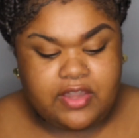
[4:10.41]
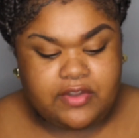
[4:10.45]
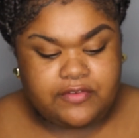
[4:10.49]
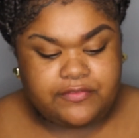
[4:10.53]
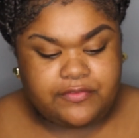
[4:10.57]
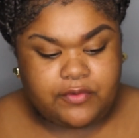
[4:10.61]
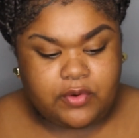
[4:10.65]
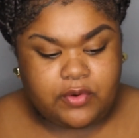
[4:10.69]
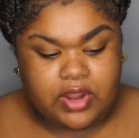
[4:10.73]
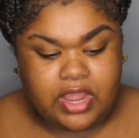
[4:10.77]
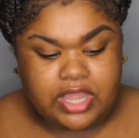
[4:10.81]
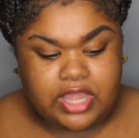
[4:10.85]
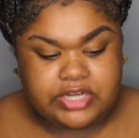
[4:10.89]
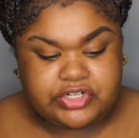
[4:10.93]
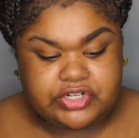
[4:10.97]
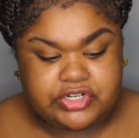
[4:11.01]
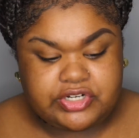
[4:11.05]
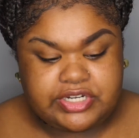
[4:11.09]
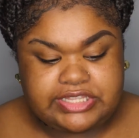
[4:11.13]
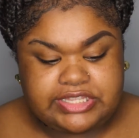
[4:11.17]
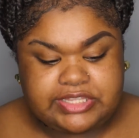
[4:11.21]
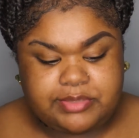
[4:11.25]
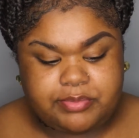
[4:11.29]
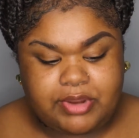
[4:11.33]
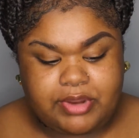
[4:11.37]
For
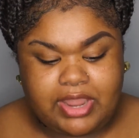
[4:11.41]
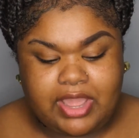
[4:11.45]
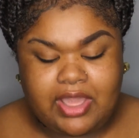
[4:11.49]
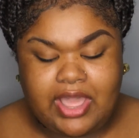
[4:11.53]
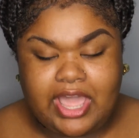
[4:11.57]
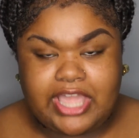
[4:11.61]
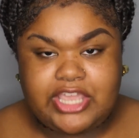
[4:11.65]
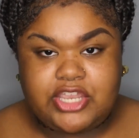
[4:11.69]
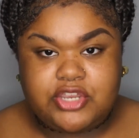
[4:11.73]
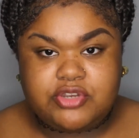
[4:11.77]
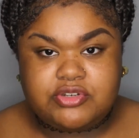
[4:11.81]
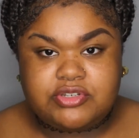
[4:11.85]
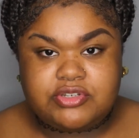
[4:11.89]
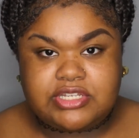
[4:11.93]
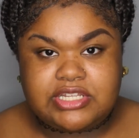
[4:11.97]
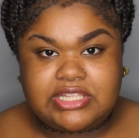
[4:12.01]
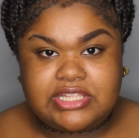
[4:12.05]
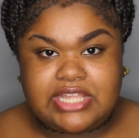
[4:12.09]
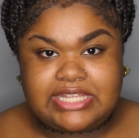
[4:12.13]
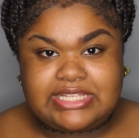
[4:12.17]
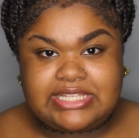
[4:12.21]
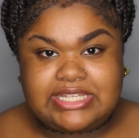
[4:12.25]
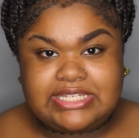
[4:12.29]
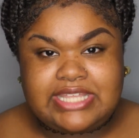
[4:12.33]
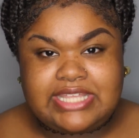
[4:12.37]
underneath the brow, I usually
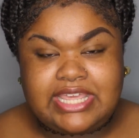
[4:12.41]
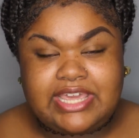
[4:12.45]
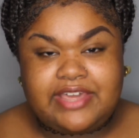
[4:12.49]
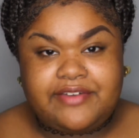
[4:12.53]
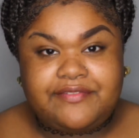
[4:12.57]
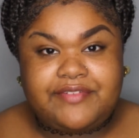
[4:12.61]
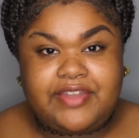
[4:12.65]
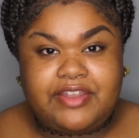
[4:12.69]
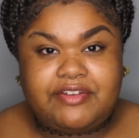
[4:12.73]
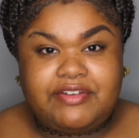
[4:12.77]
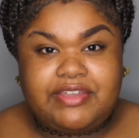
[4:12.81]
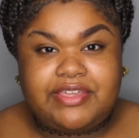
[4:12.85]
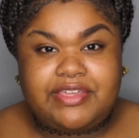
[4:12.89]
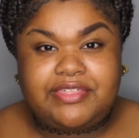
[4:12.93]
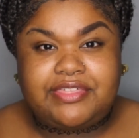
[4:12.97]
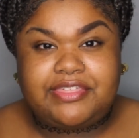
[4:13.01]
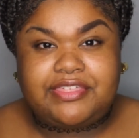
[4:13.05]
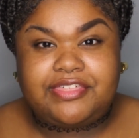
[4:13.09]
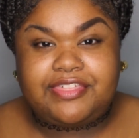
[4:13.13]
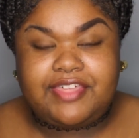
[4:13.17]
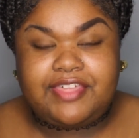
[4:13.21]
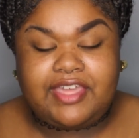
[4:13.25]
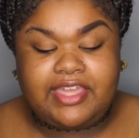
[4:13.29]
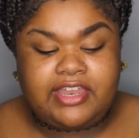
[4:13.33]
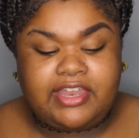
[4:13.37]
like to take a very
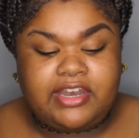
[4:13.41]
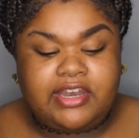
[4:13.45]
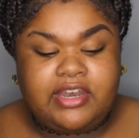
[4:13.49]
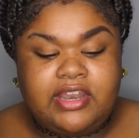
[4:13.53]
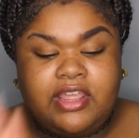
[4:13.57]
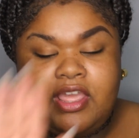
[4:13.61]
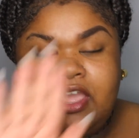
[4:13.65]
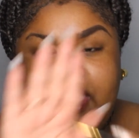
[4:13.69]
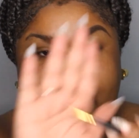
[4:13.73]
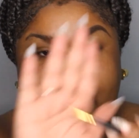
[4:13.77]
thin